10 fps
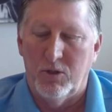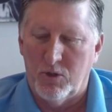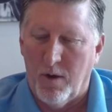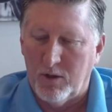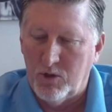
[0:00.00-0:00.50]

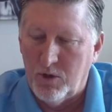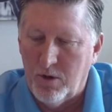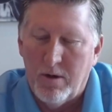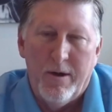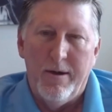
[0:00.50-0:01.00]

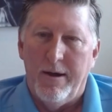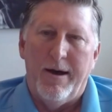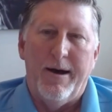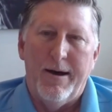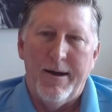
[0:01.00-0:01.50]
structure
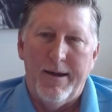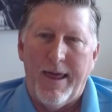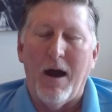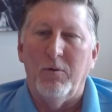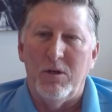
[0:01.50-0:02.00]
and
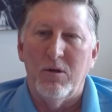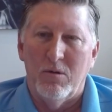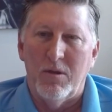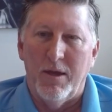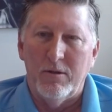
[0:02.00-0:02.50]
how we
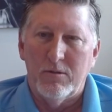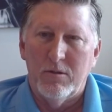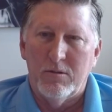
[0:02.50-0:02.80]
do things.